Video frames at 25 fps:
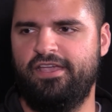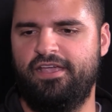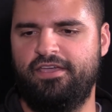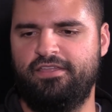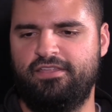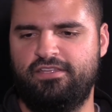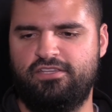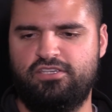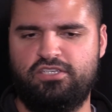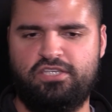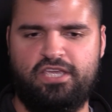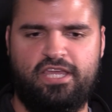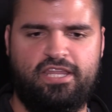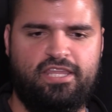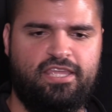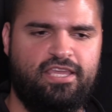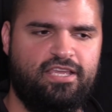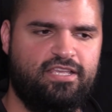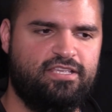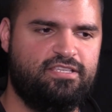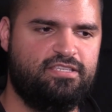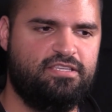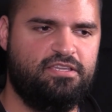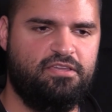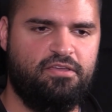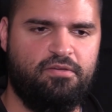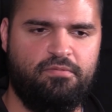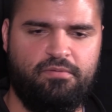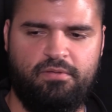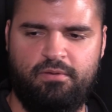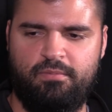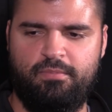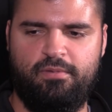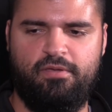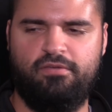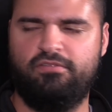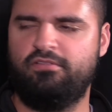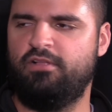And then Jennings, we
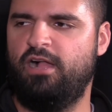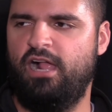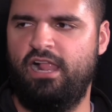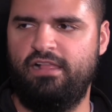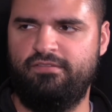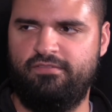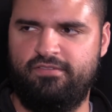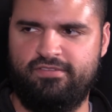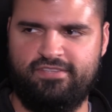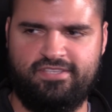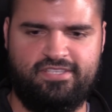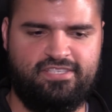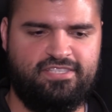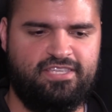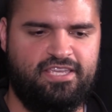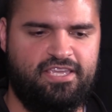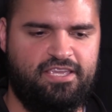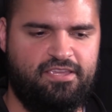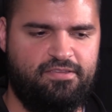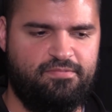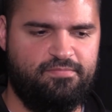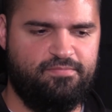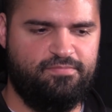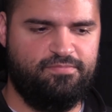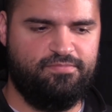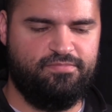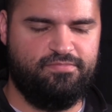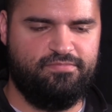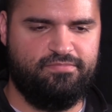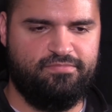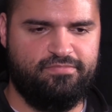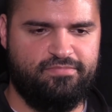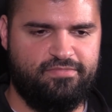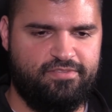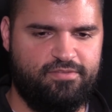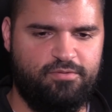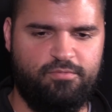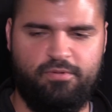were both kind of on the same
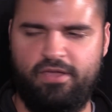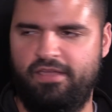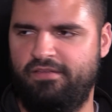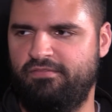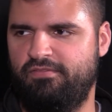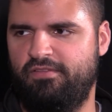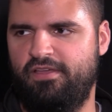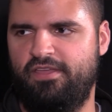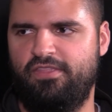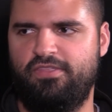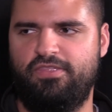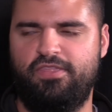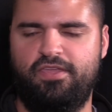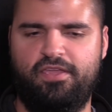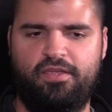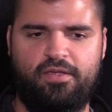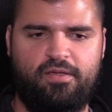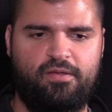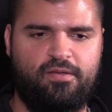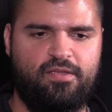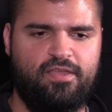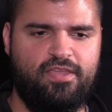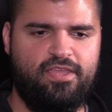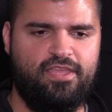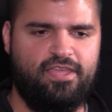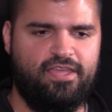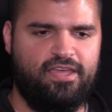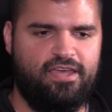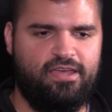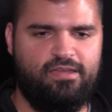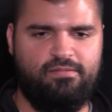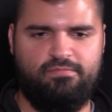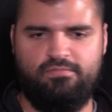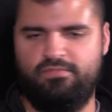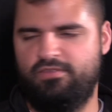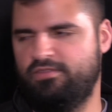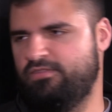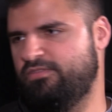wavelength here.
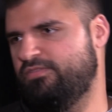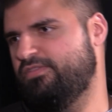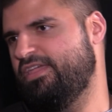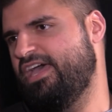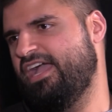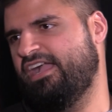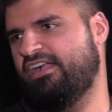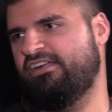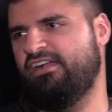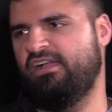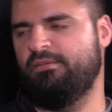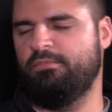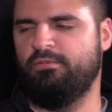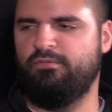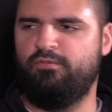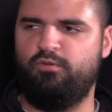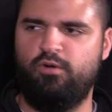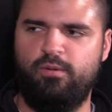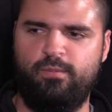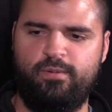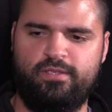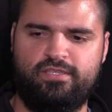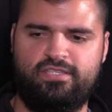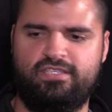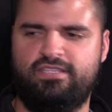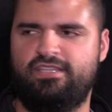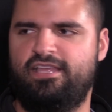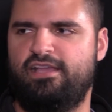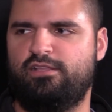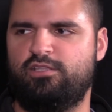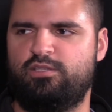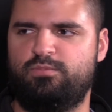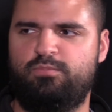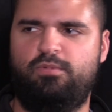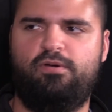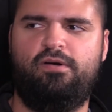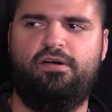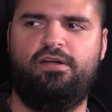That kind of performance in
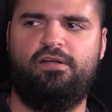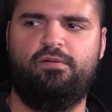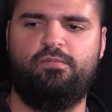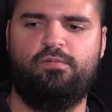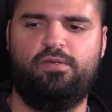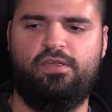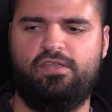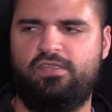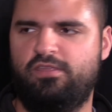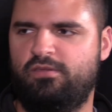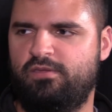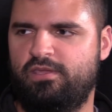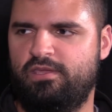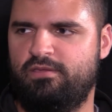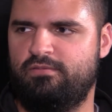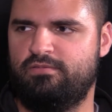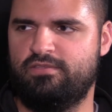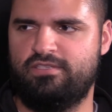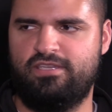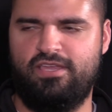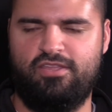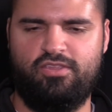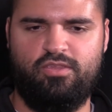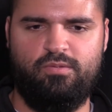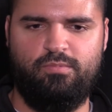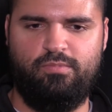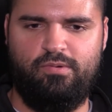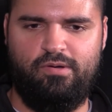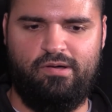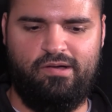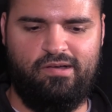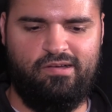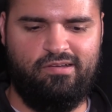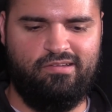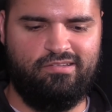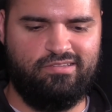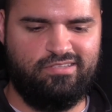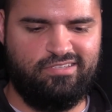that spot where you knew he was getting the
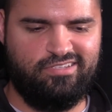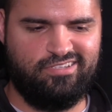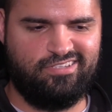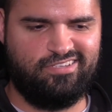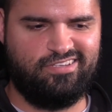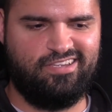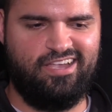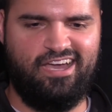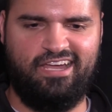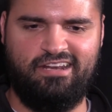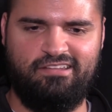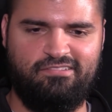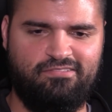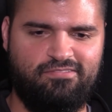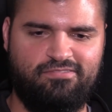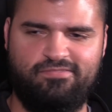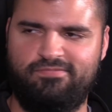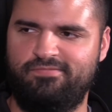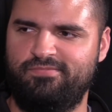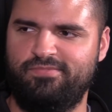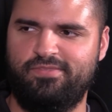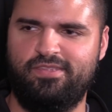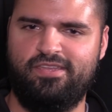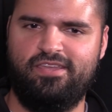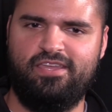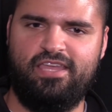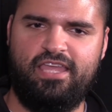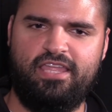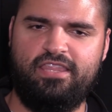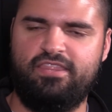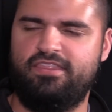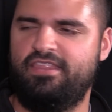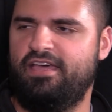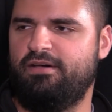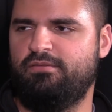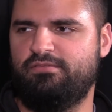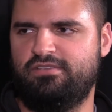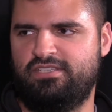ball, just kind of,
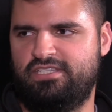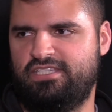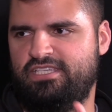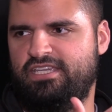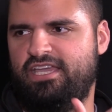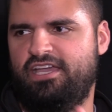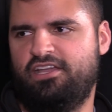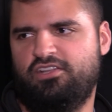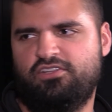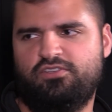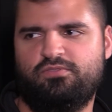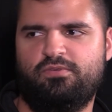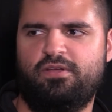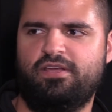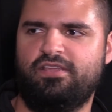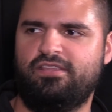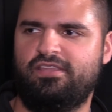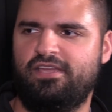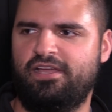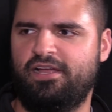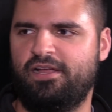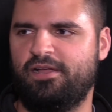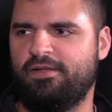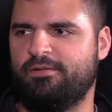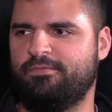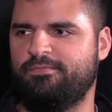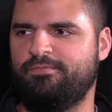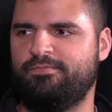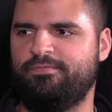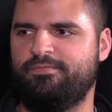that was the edge right there.